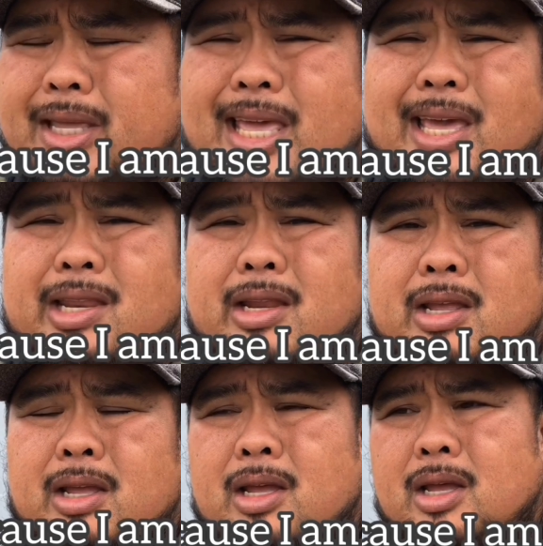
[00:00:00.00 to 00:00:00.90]
kit
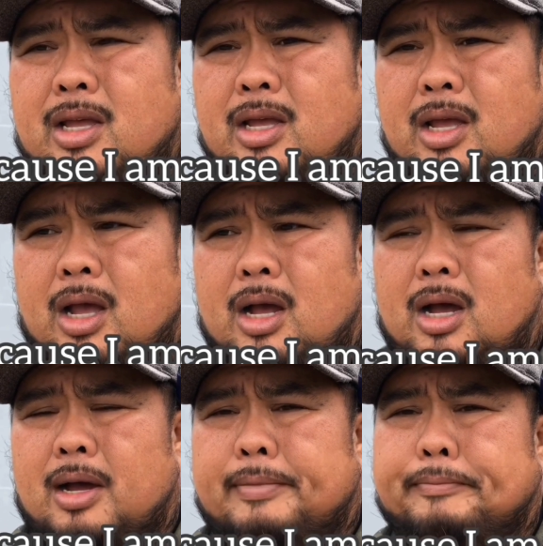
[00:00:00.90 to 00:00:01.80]

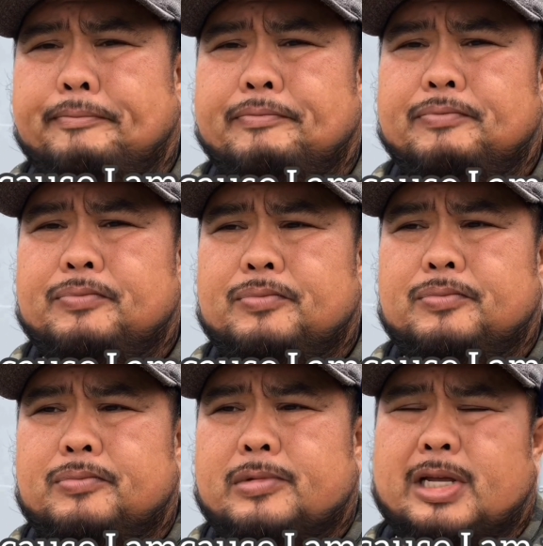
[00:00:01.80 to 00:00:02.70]

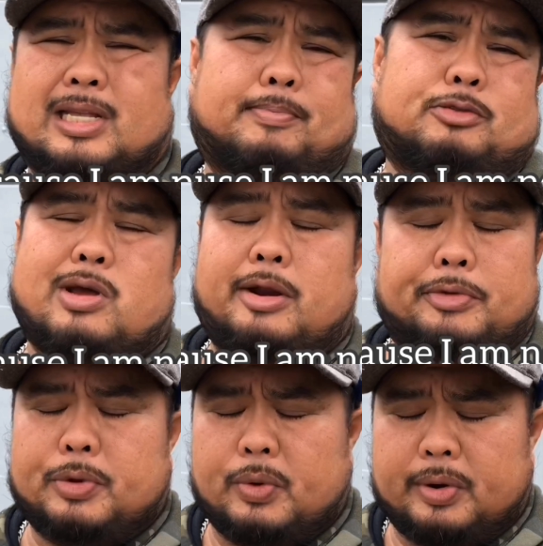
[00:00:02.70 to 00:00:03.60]
because I'm trying to
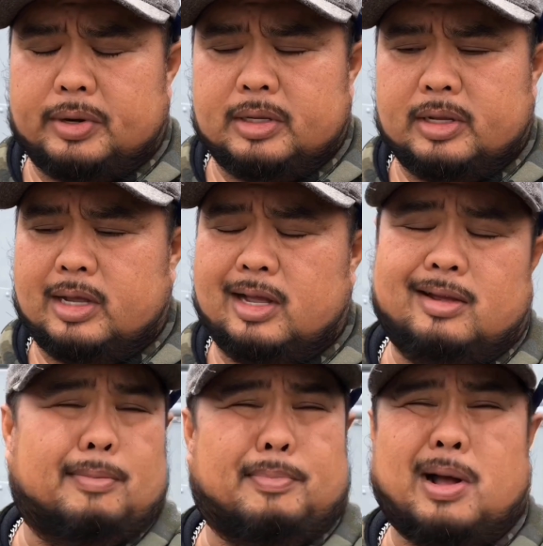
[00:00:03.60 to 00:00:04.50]
record.
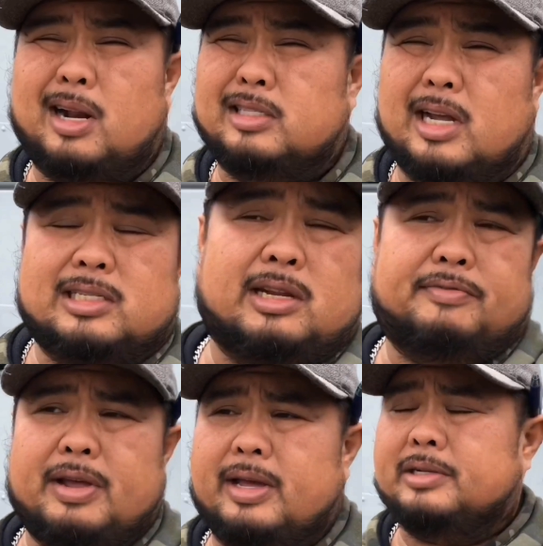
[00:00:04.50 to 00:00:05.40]
I apologize in
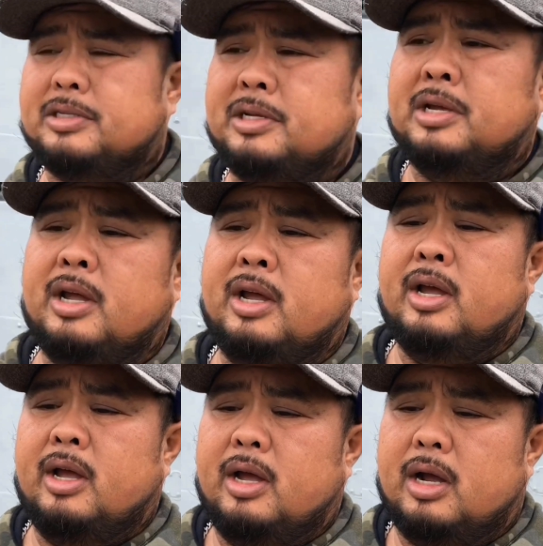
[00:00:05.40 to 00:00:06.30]
advance,
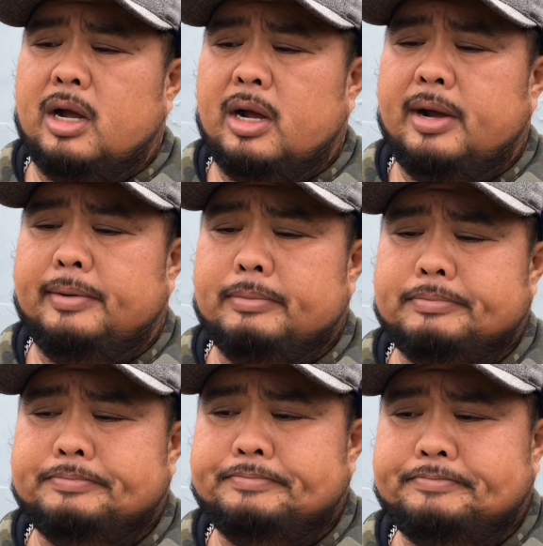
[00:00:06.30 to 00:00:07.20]
but
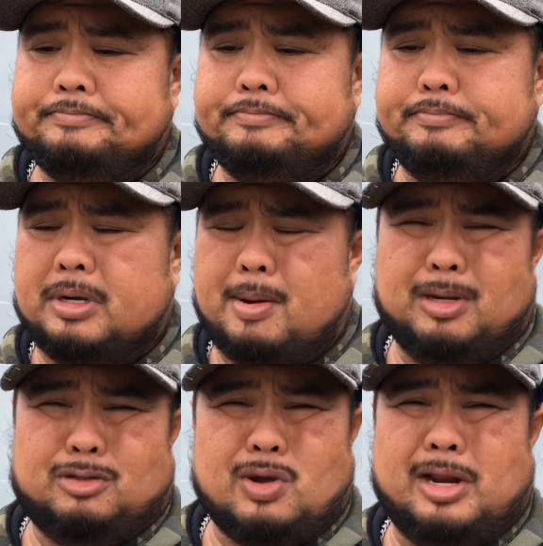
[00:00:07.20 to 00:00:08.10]
I'm going
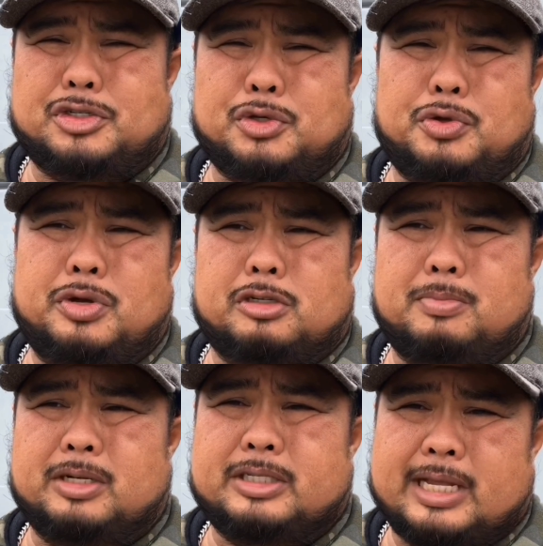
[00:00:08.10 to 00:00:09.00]
to try to show you as
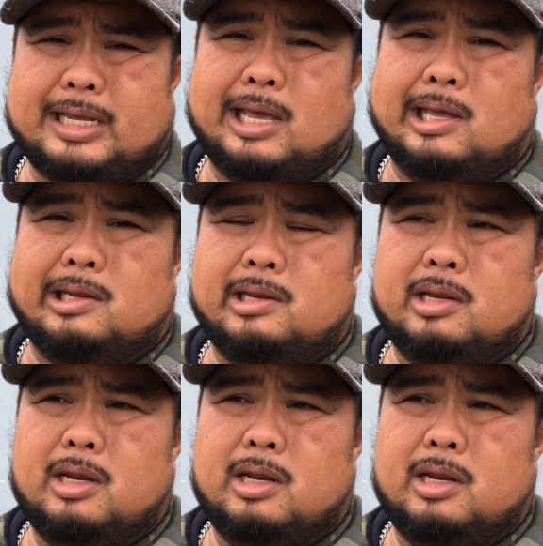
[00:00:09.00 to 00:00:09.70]
much as I can